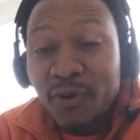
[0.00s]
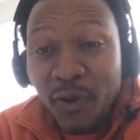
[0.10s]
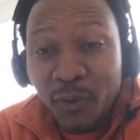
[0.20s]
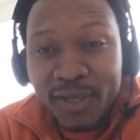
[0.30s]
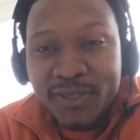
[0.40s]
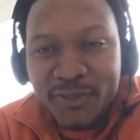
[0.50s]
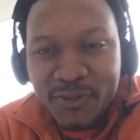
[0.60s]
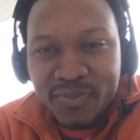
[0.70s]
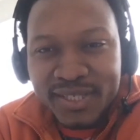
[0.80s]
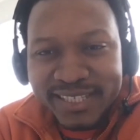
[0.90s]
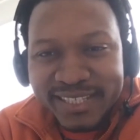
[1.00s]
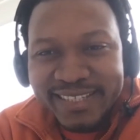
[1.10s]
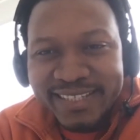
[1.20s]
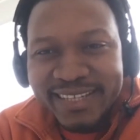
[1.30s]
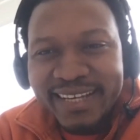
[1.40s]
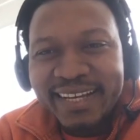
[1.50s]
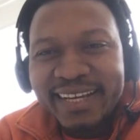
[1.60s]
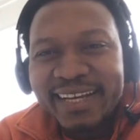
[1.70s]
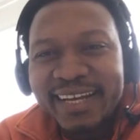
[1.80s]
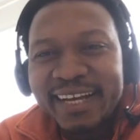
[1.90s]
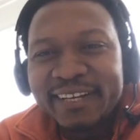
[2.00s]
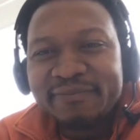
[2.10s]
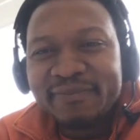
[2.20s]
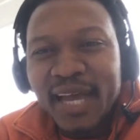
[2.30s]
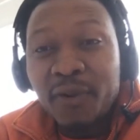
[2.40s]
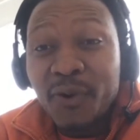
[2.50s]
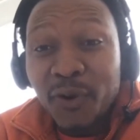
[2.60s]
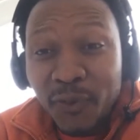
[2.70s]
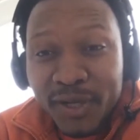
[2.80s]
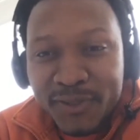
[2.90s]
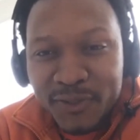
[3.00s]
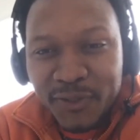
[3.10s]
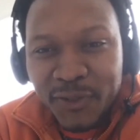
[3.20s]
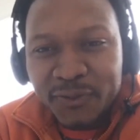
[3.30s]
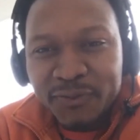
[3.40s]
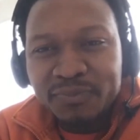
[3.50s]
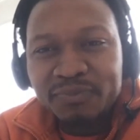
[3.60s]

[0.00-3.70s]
all want to do business and we all want to grow.